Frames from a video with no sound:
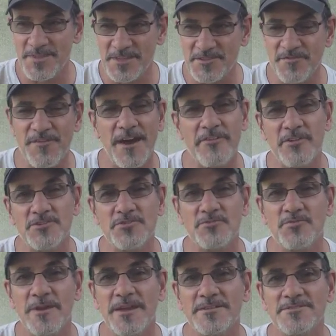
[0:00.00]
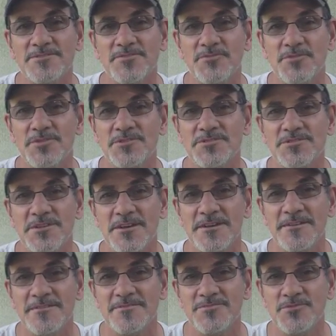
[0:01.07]
that's 500 rounds through this
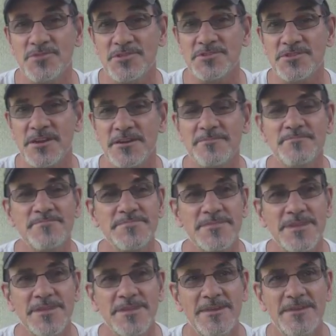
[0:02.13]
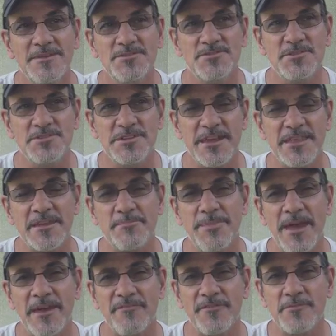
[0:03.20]
gun since getting it
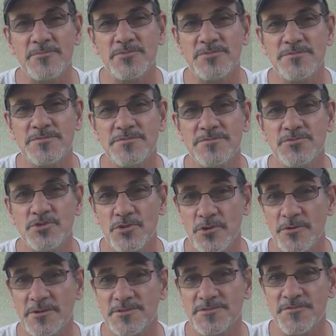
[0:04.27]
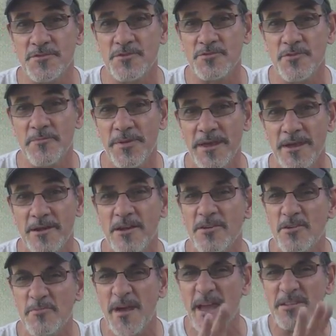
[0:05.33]
back from Taurus for repair. I'll
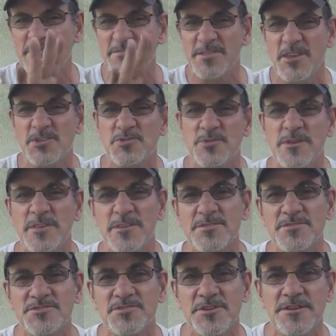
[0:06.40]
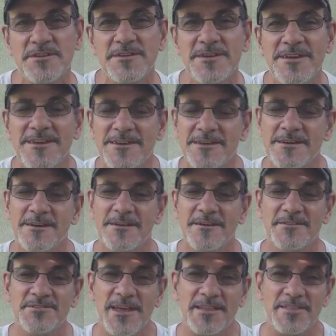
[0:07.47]
go back to the history of this. I'll show you
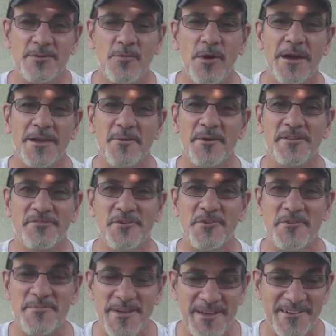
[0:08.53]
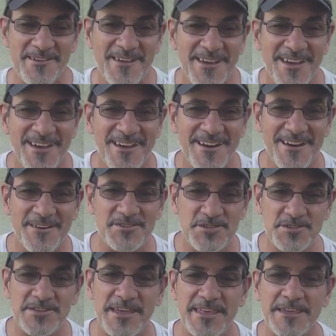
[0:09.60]
exactly why it went for repair.
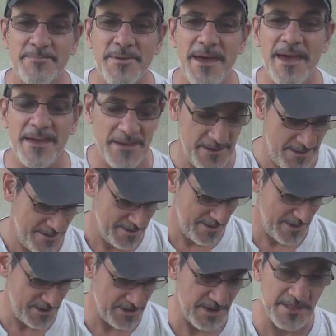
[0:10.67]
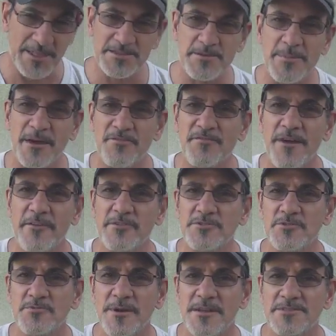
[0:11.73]
Since getting it back, like I said, that's about
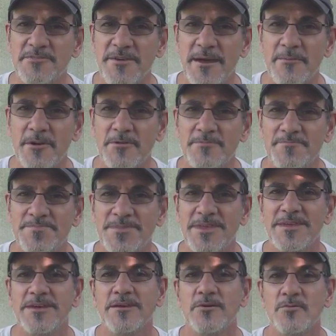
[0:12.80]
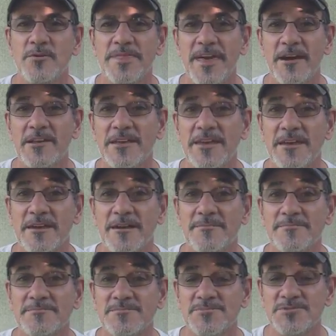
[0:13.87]
500 rounds of ammo without a hiccup.
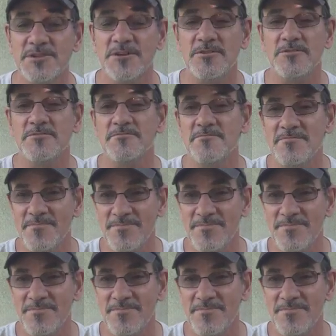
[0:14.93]
So